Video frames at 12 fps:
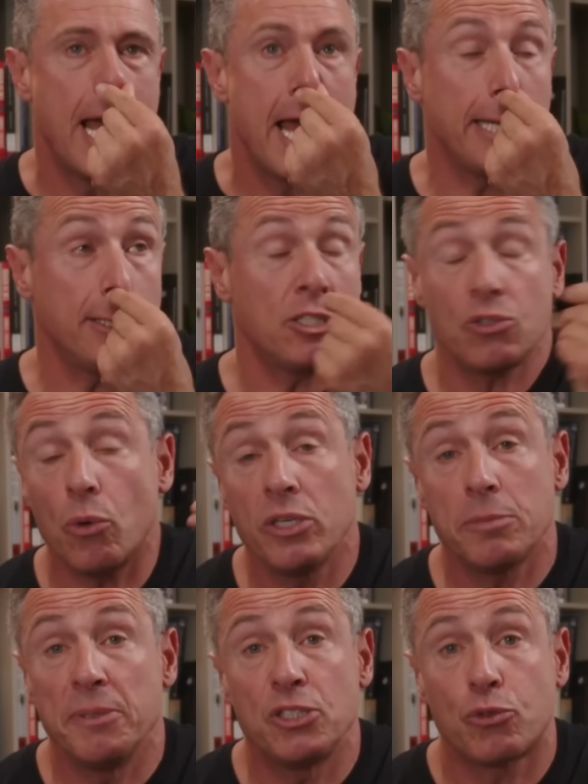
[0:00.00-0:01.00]
And it has
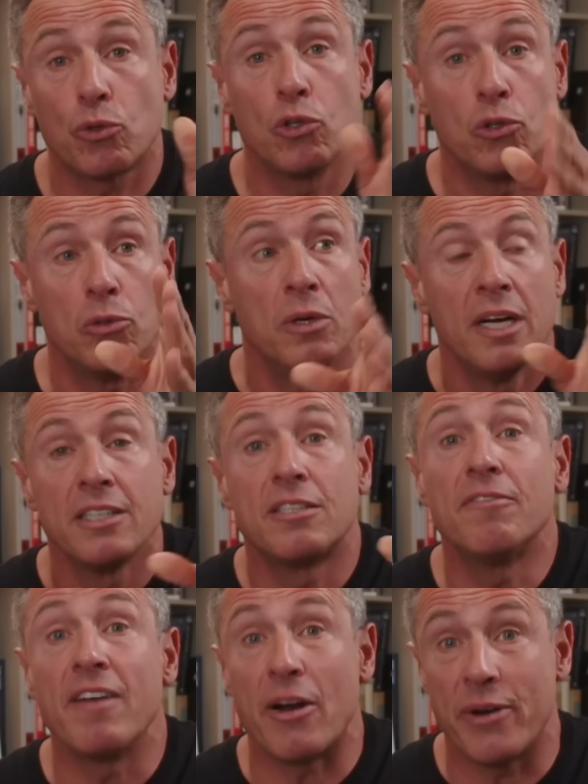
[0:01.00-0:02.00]
always been true to
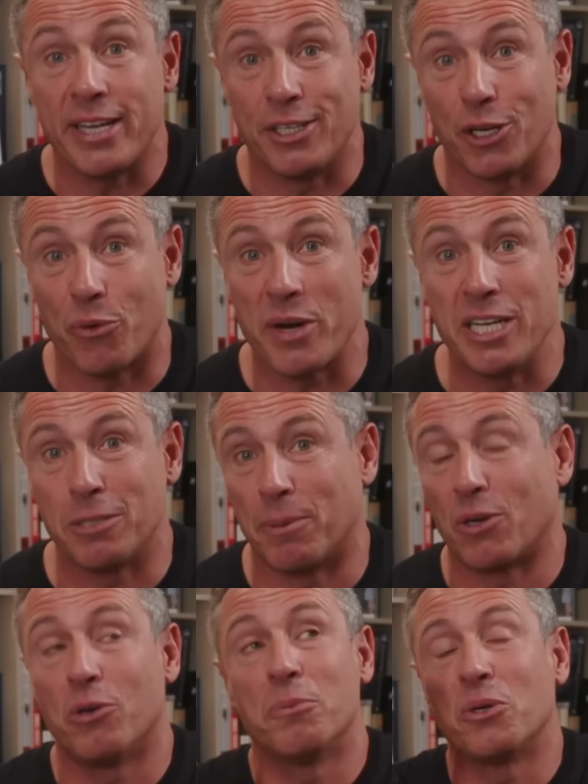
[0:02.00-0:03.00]
varying degrees, but
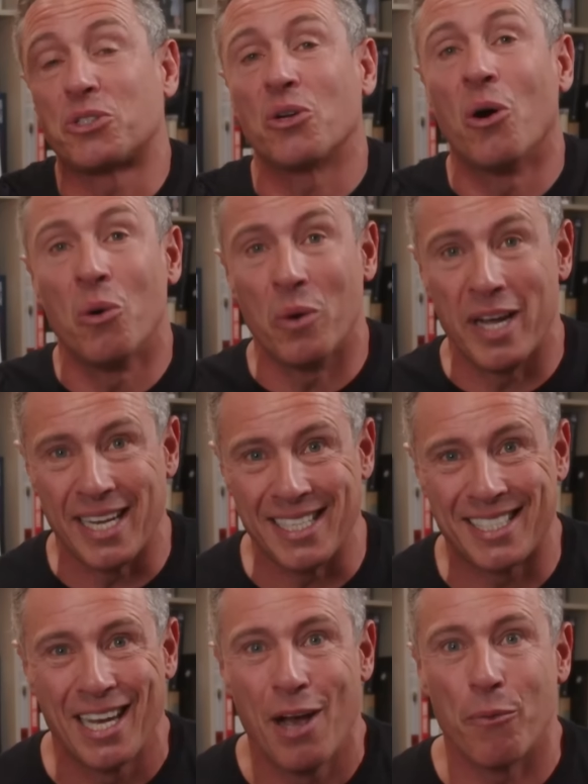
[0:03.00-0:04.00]
almost
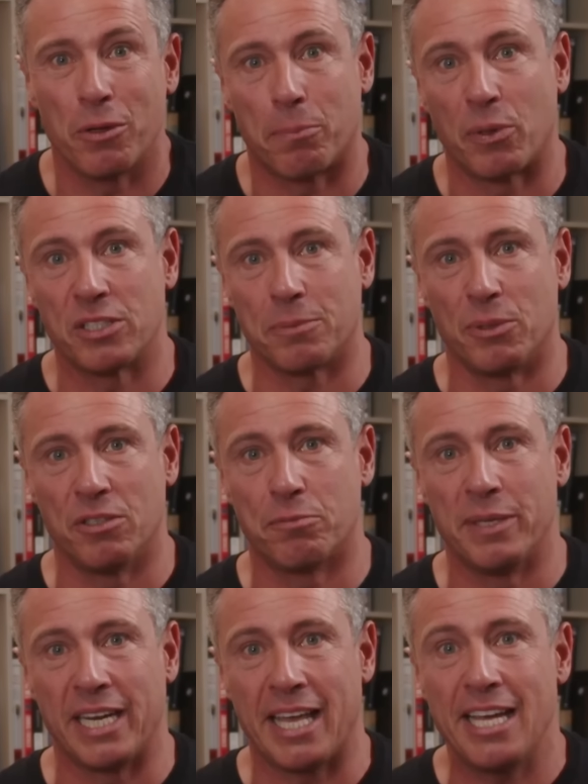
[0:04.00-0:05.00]
always with a principle of
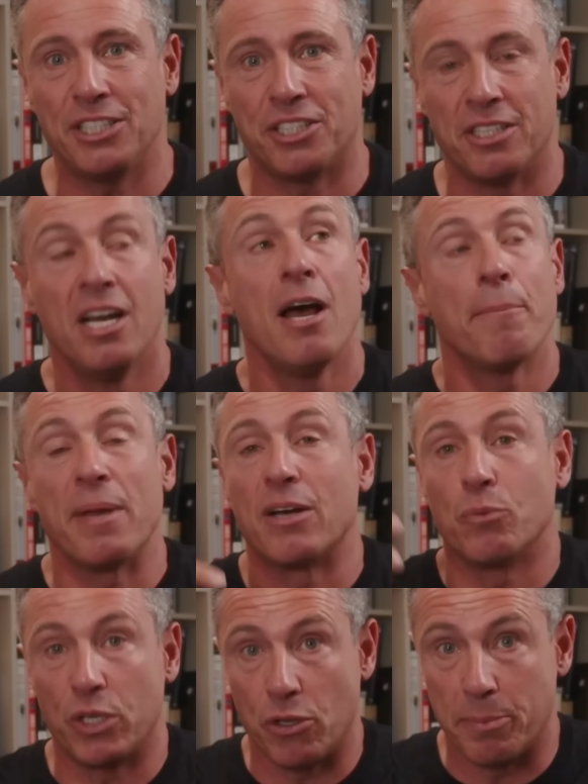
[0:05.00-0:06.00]
mitigation beyond
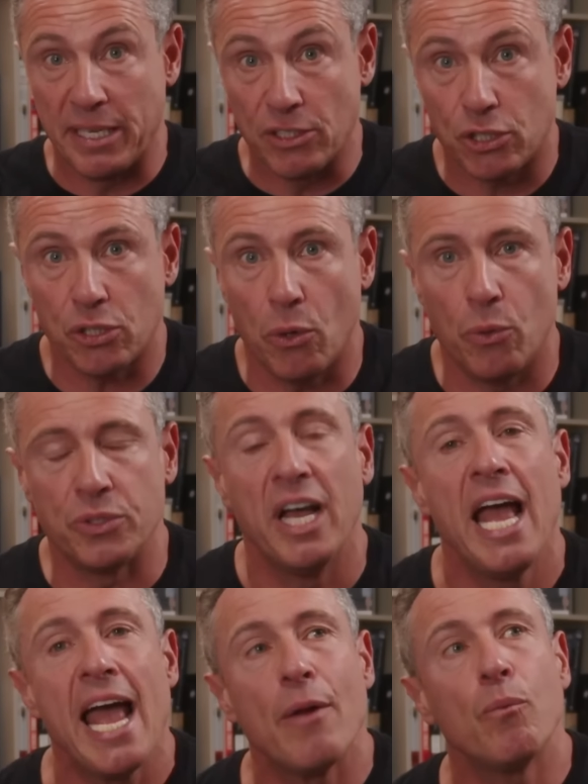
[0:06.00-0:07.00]
what you're being sold.
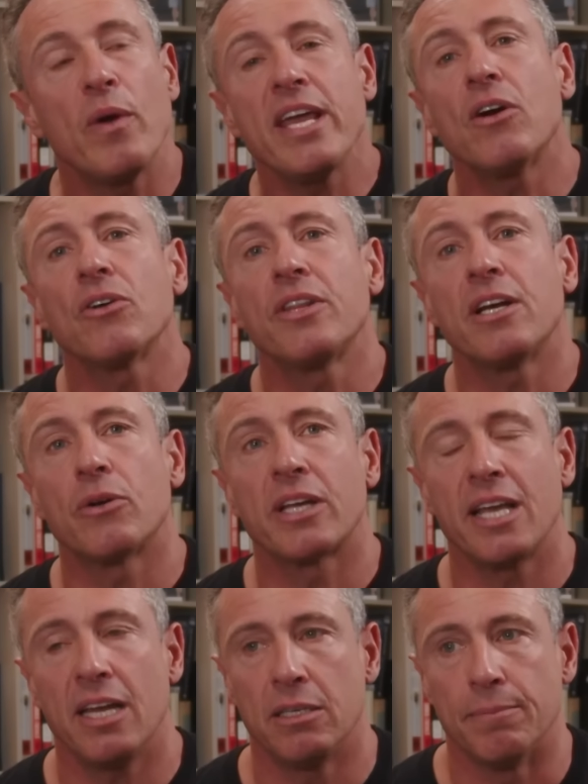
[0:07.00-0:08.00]
And we are there
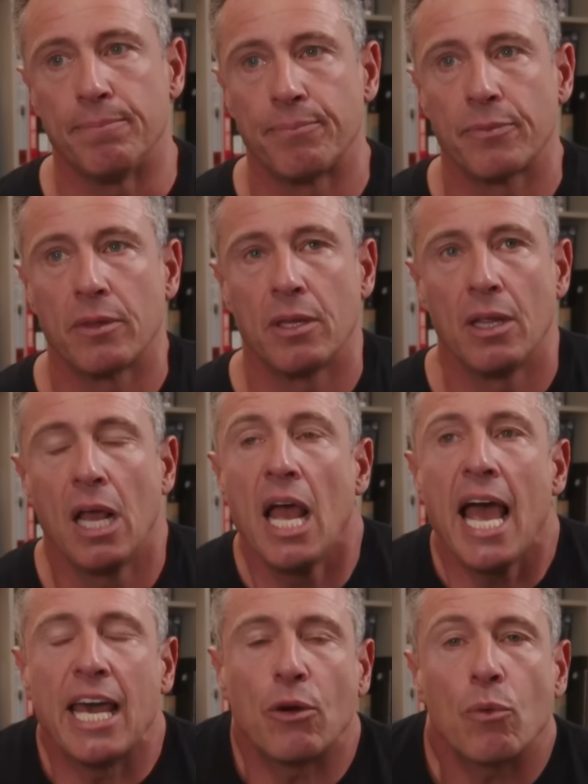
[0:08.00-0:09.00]
again.
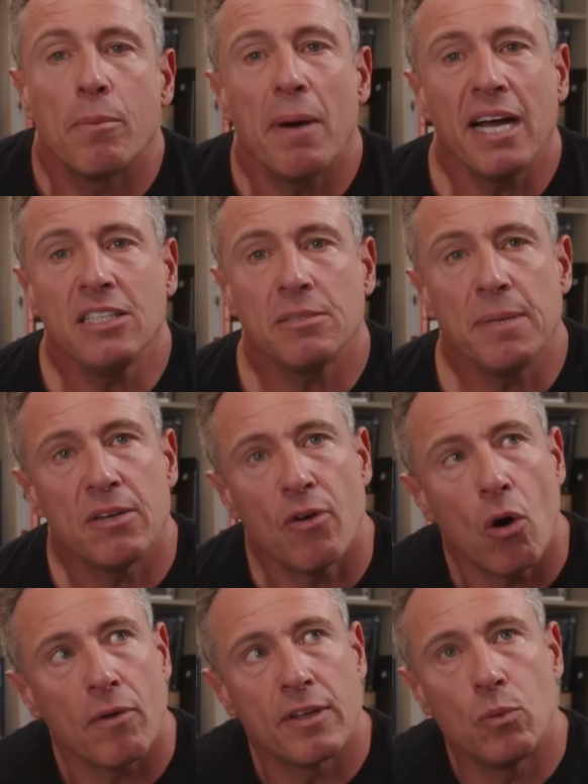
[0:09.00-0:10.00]
And it reminds me of
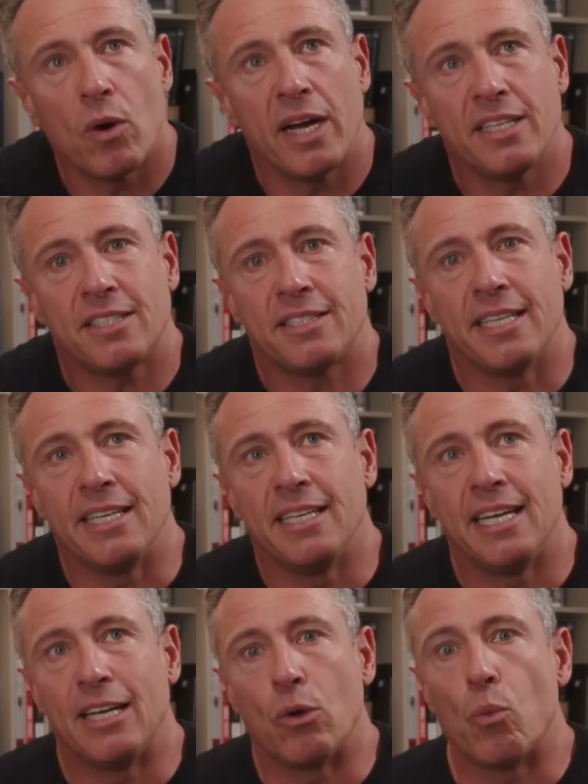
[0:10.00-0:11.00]
Harvey Weinstein
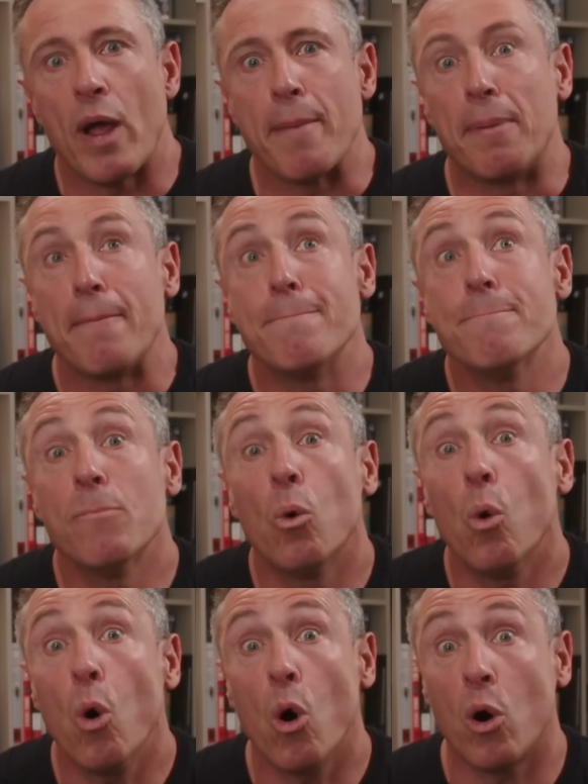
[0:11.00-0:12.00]
in a way, but
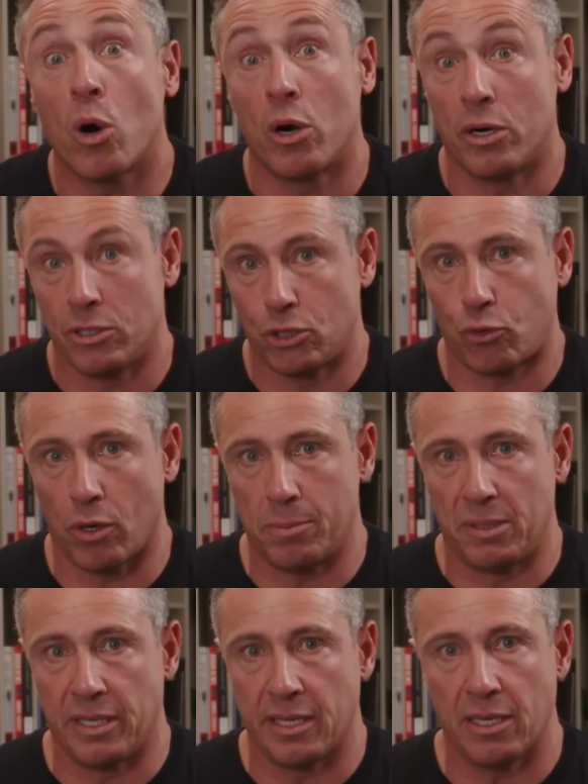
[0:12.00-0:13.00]
more
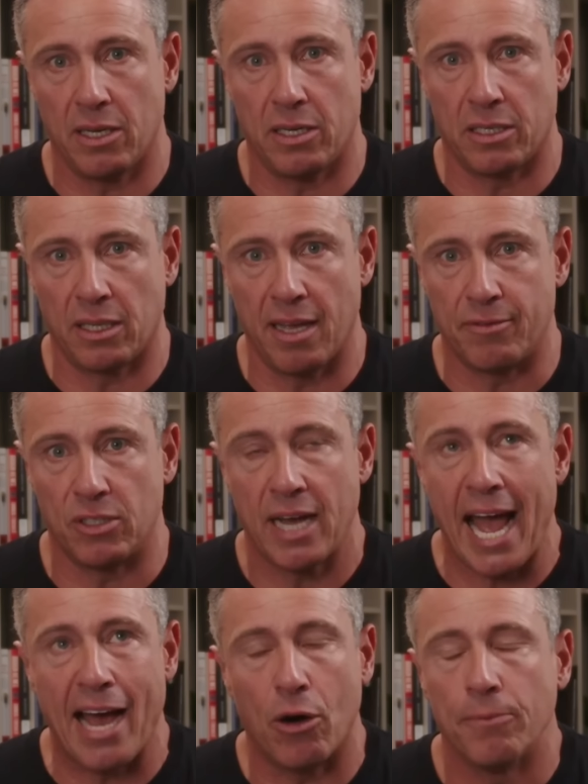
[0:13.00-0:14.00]
troubling on a level.
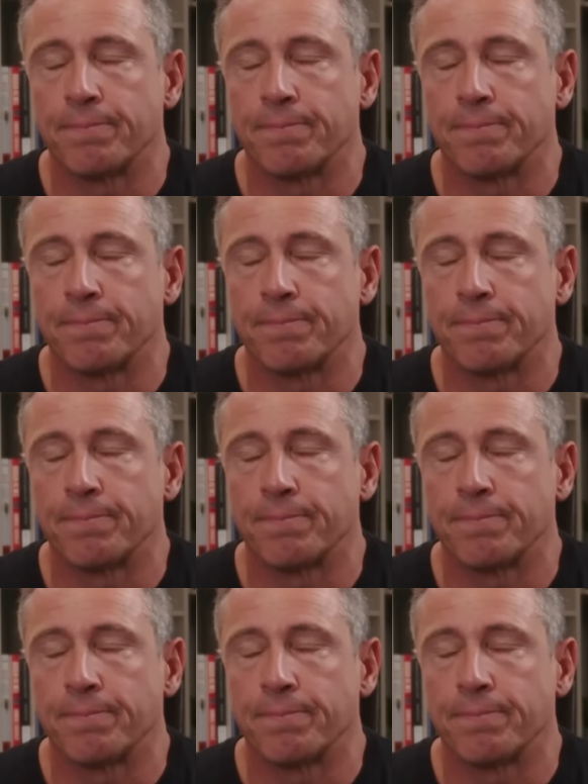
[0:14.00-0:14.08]
How?